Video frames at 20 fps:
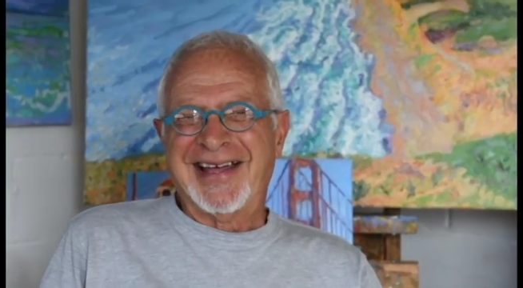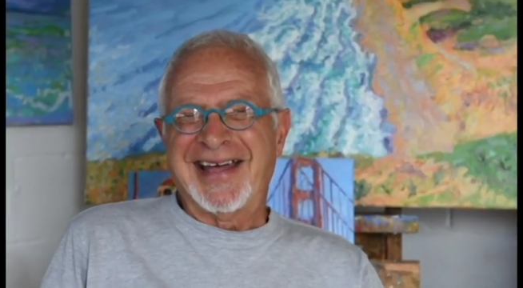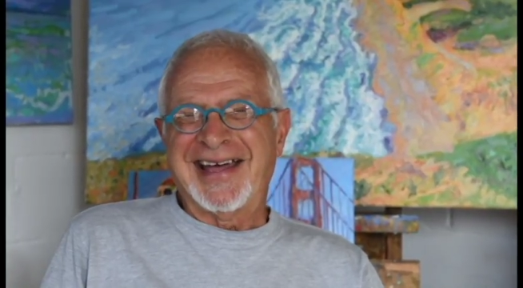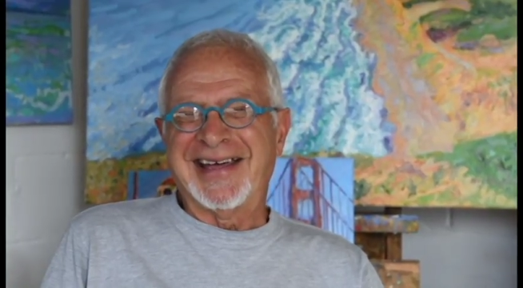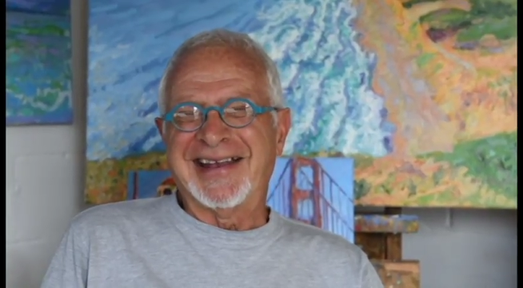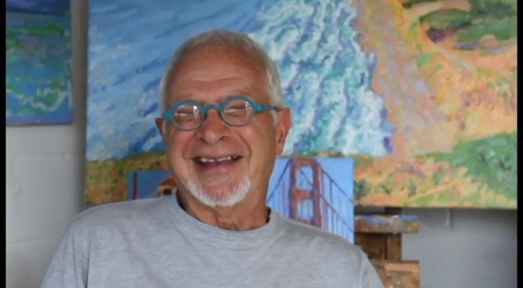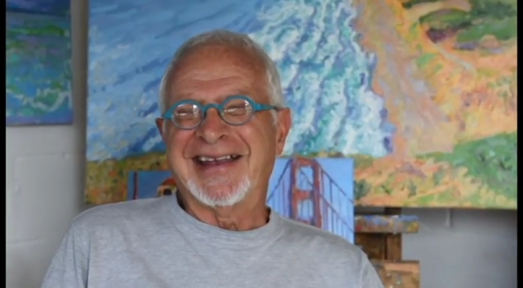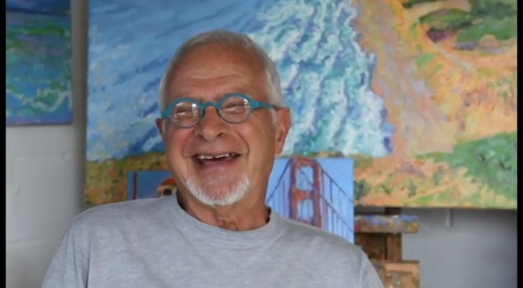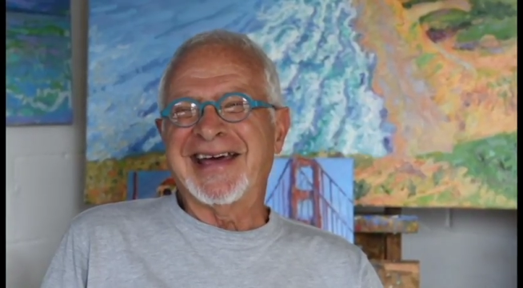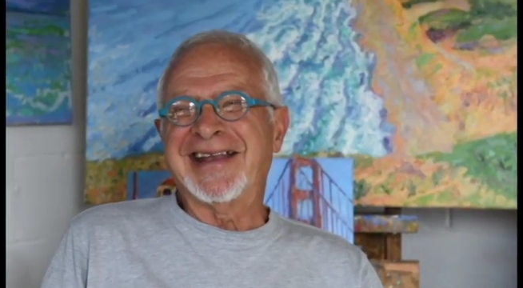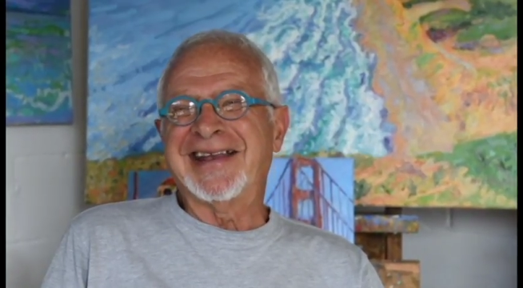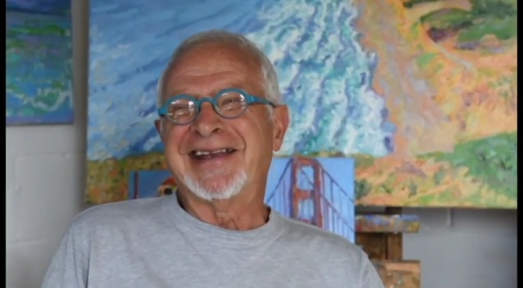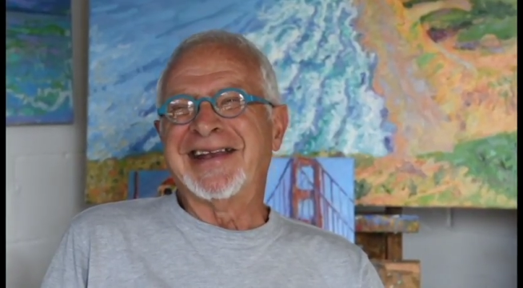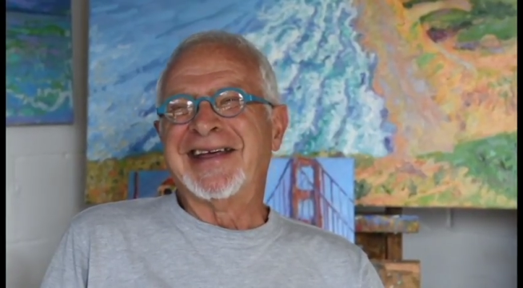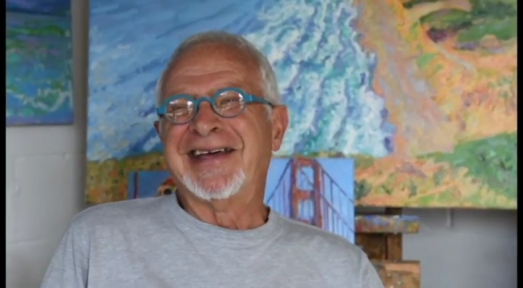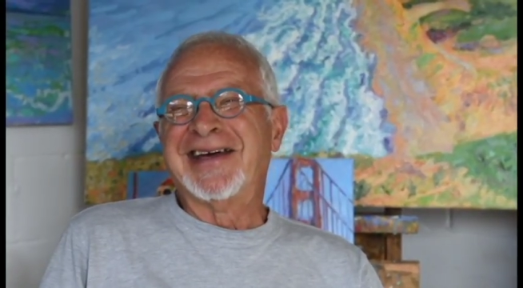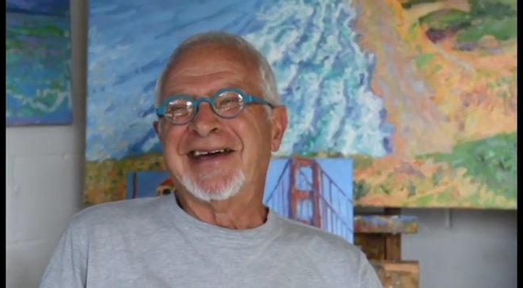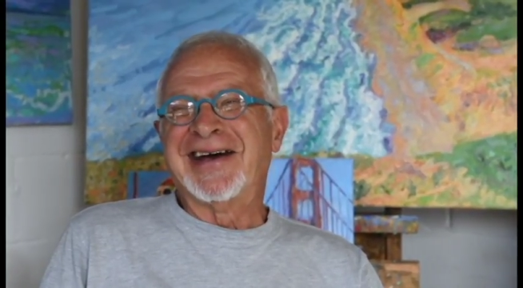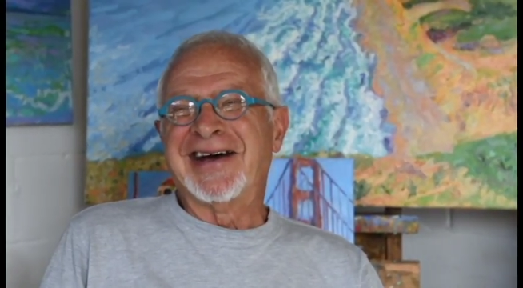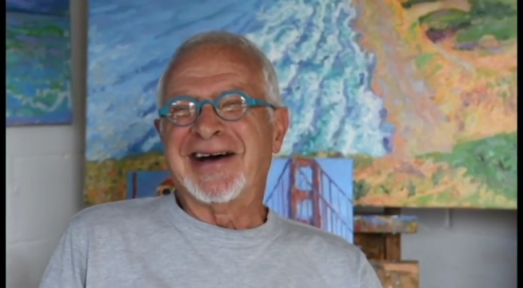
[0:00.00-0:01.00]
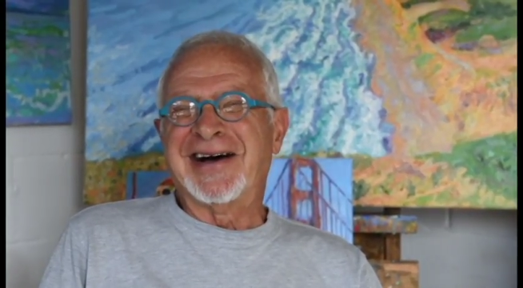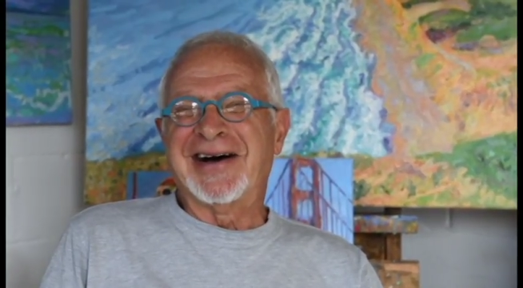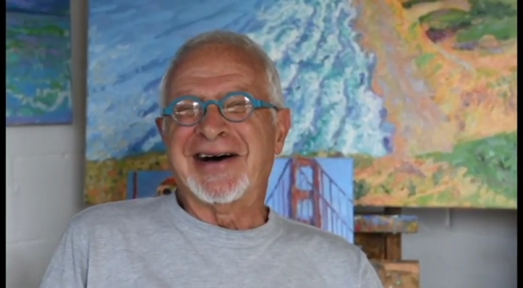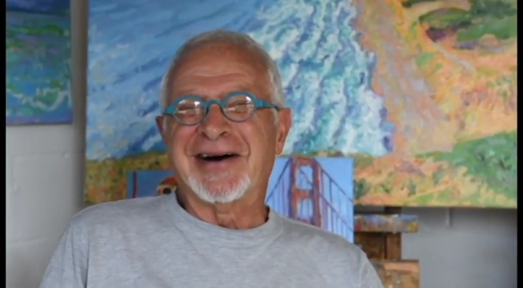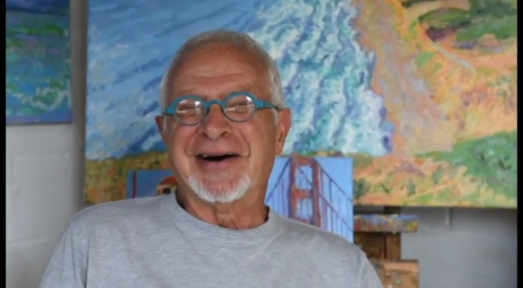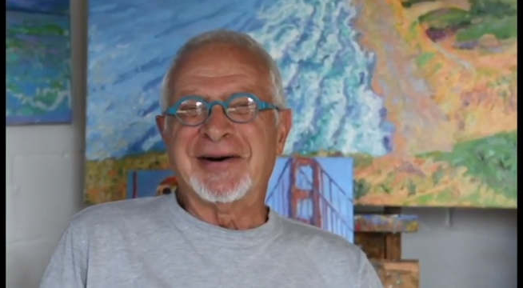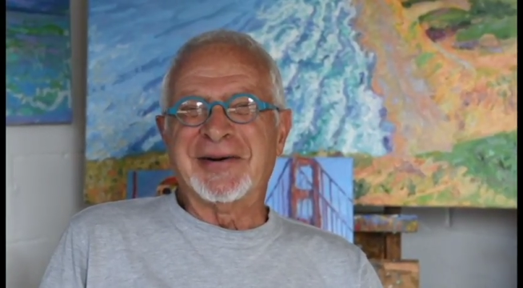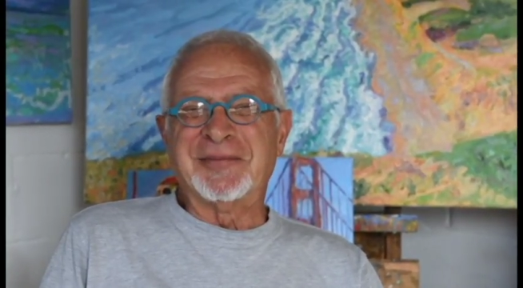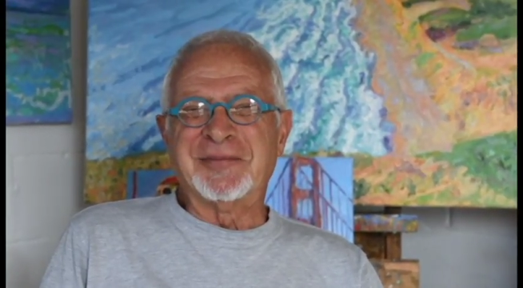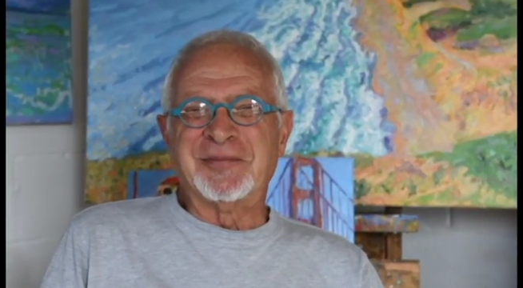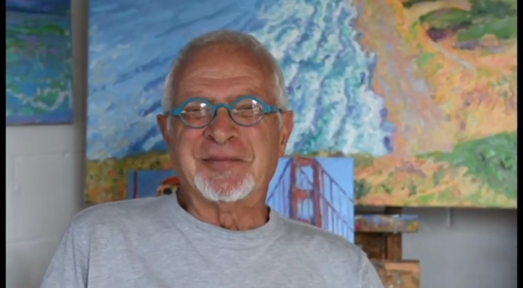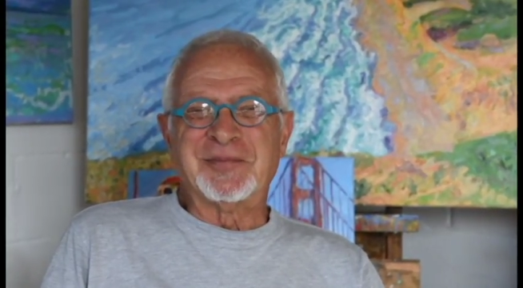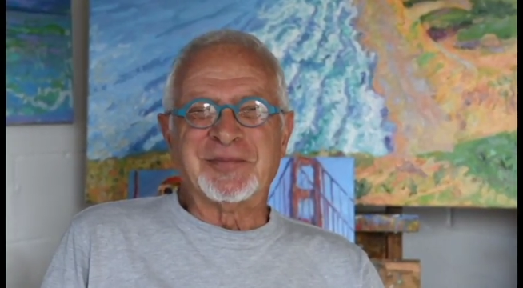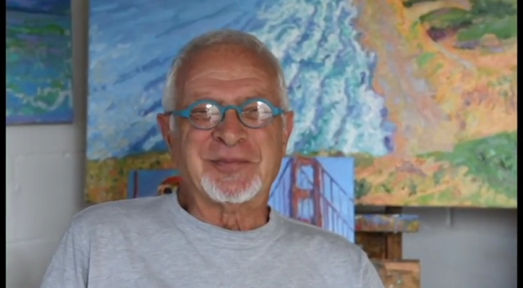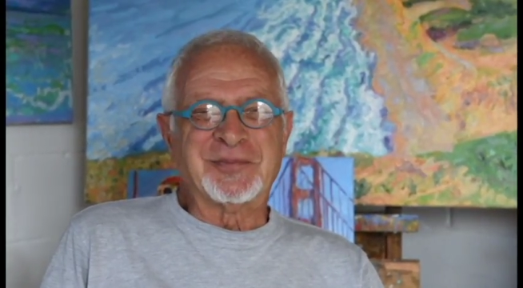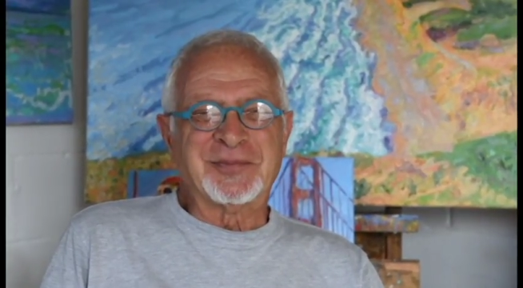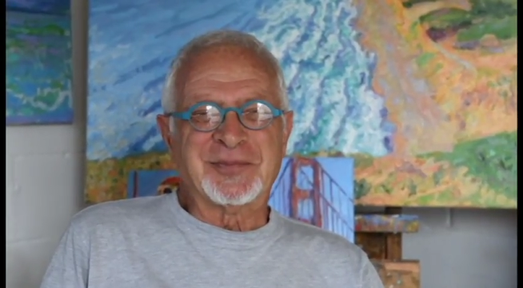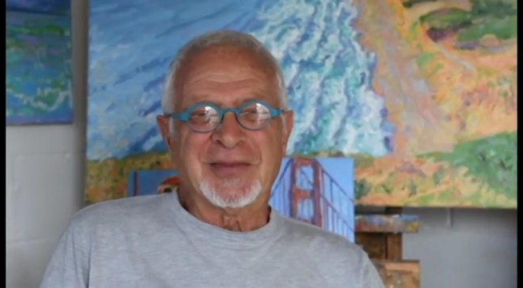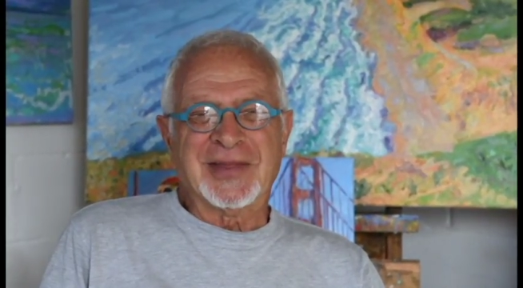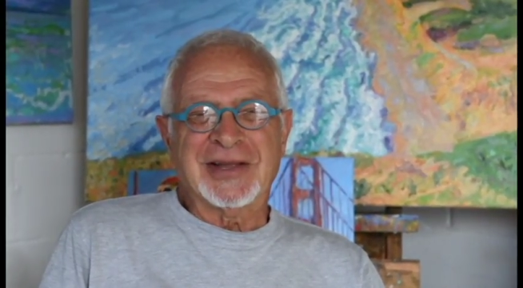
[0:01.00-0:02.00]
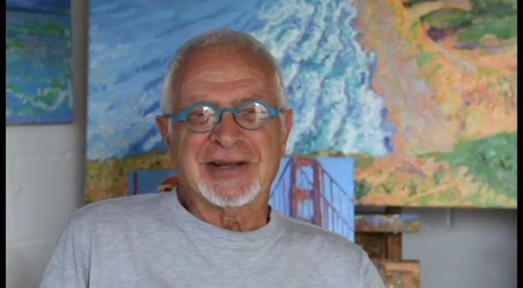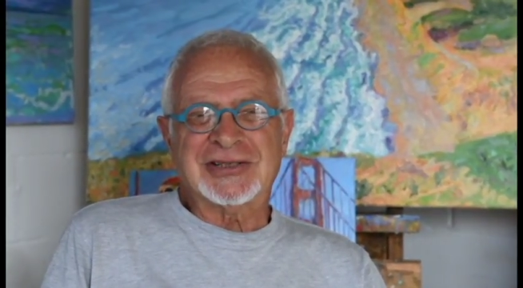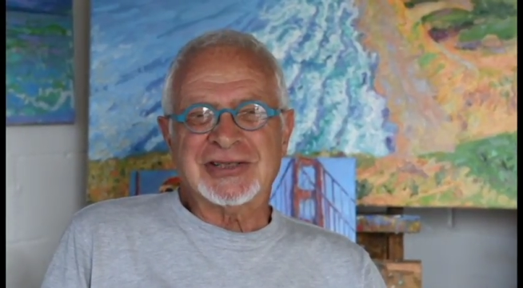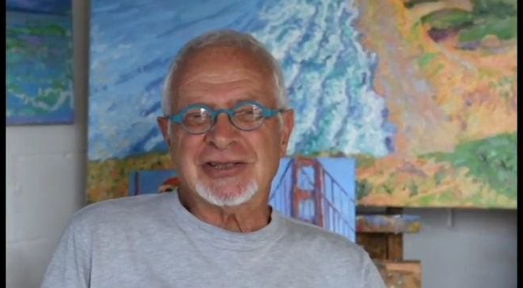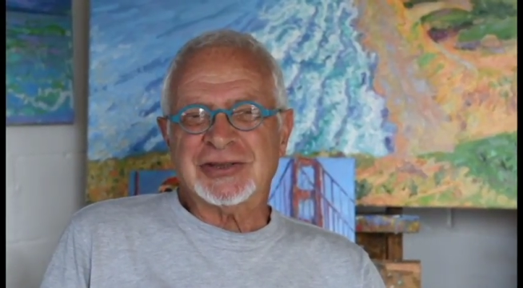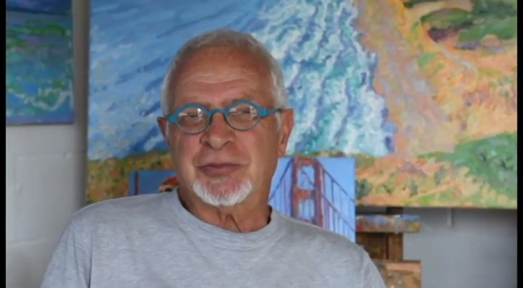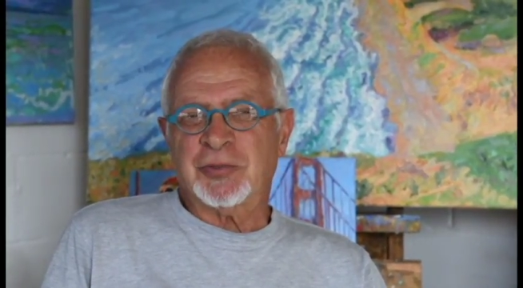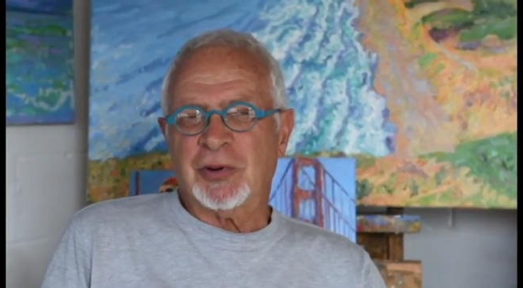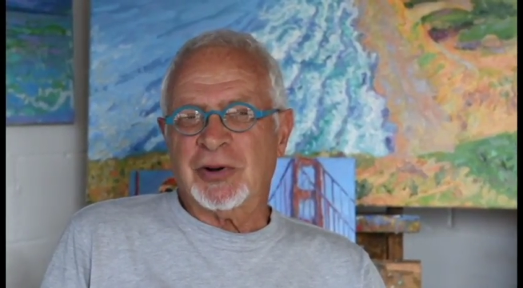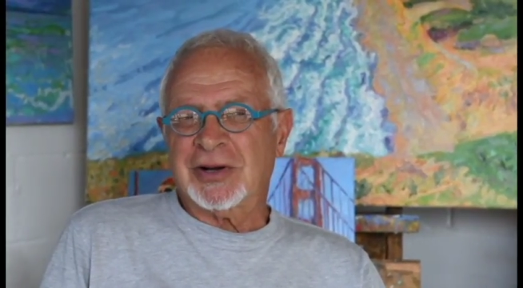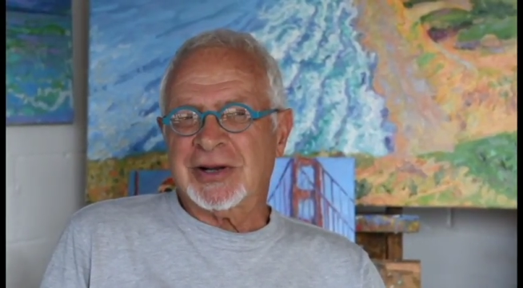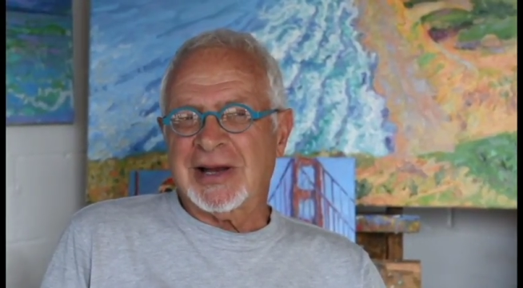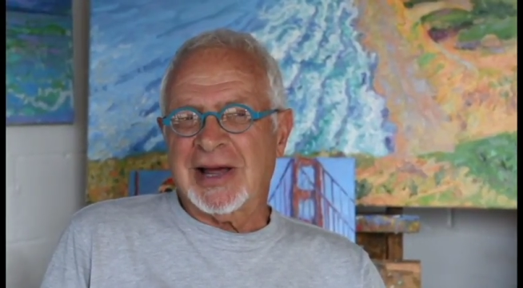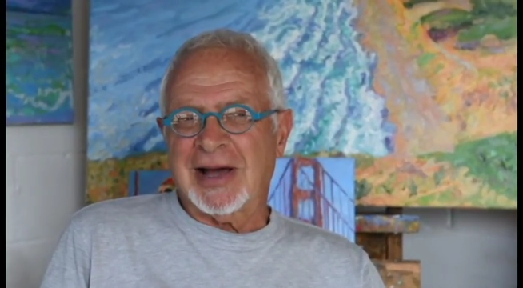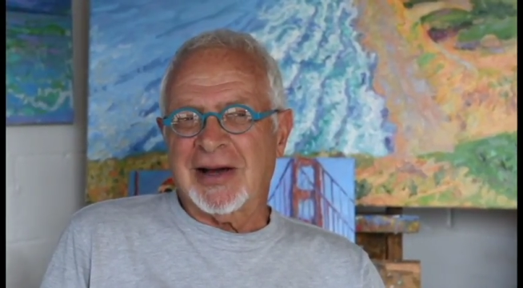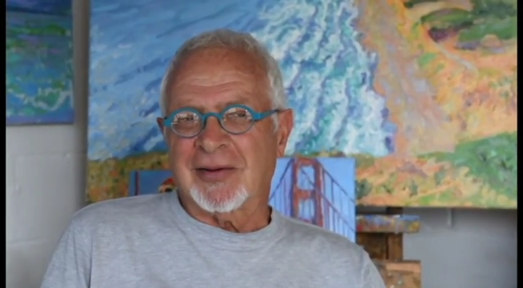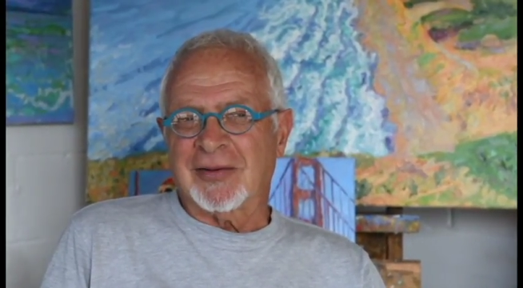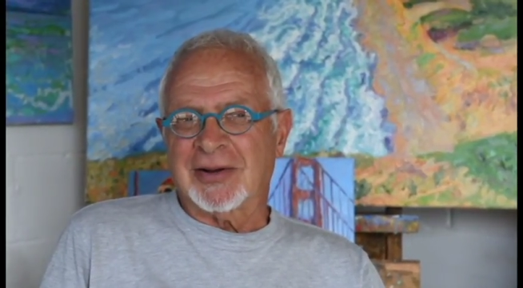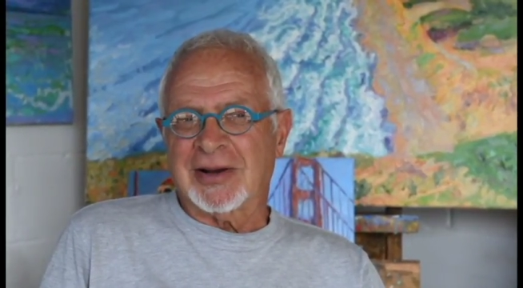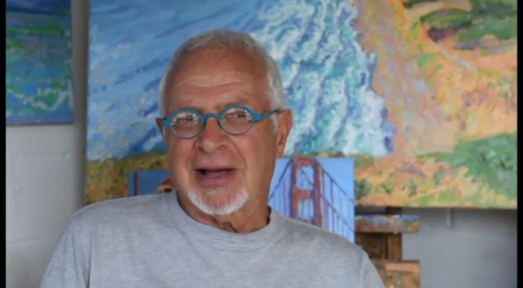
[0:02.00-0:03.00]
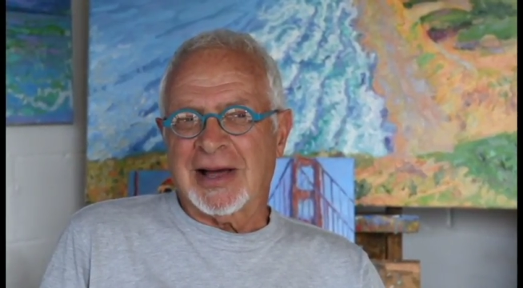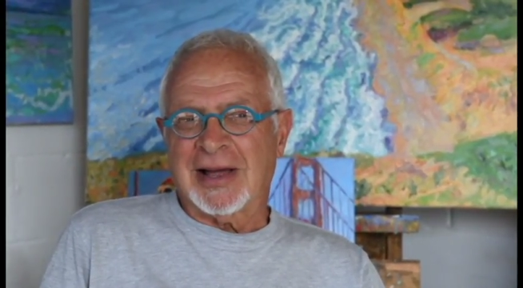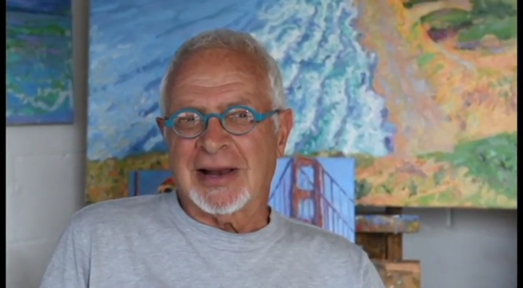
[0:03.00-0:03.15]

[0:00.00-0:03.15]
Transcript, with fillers: And then it just worked out.